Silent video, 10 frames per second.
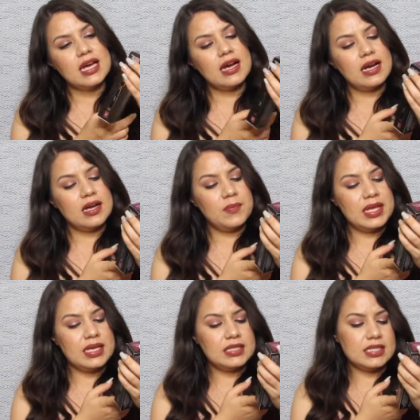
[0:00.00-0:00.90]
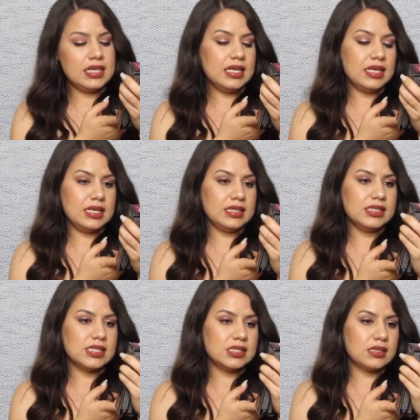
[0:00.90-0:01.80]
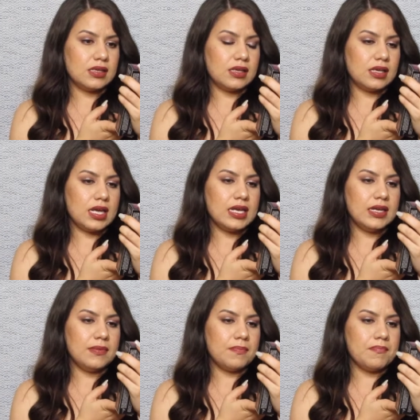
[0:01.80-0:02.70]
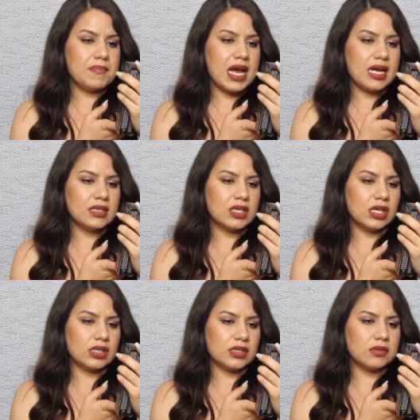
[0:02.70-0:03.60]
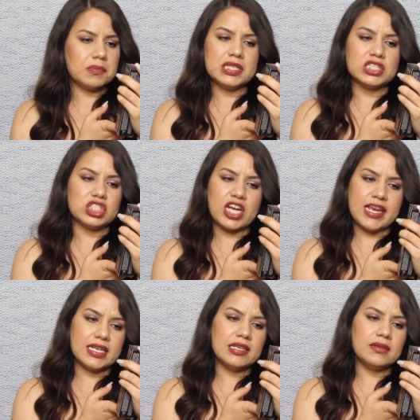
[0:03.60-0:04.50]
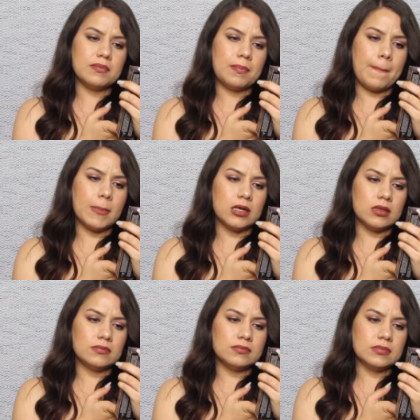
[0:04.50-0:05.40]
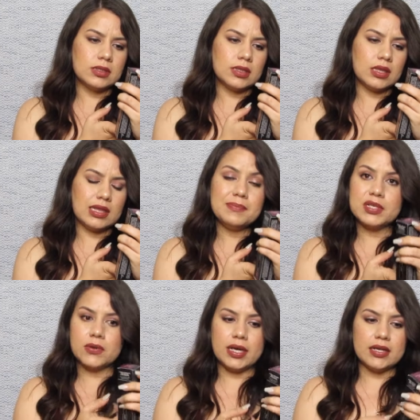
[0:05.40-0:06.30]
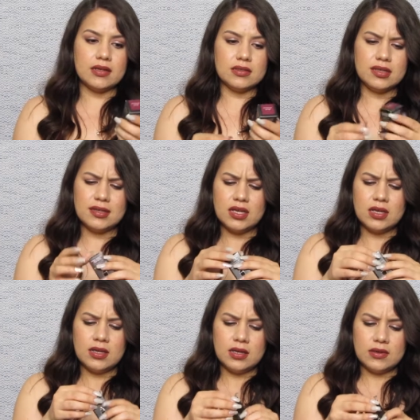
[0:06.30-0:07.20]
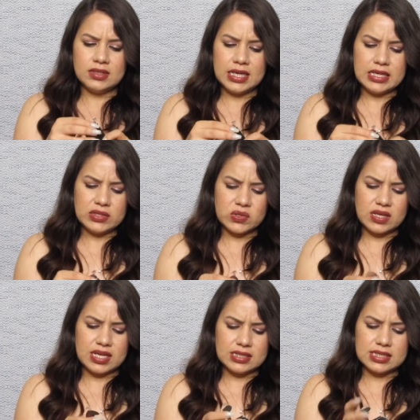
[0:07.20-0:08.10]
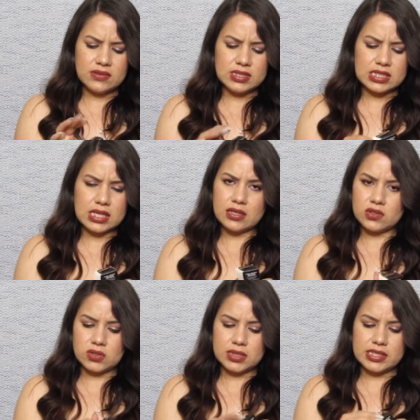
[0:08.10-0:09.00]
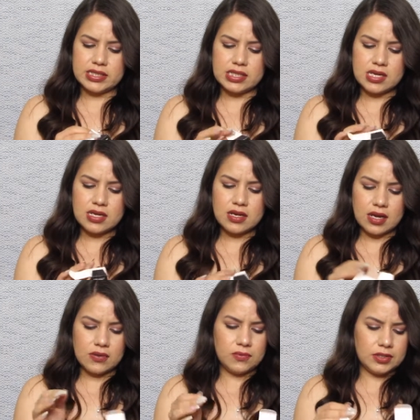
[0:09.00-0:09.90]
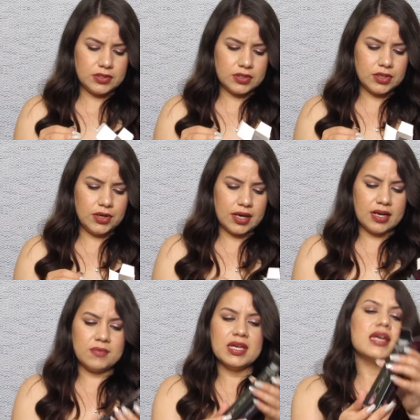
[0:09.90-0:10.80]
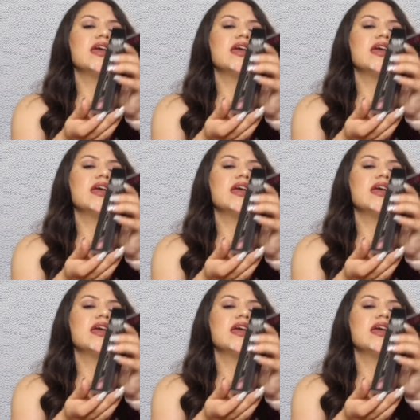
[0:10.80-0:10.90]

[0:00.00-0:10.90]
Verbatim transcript: um it is a matte color plus shiny balm lip crayon okay so that sounds interesting i wonder um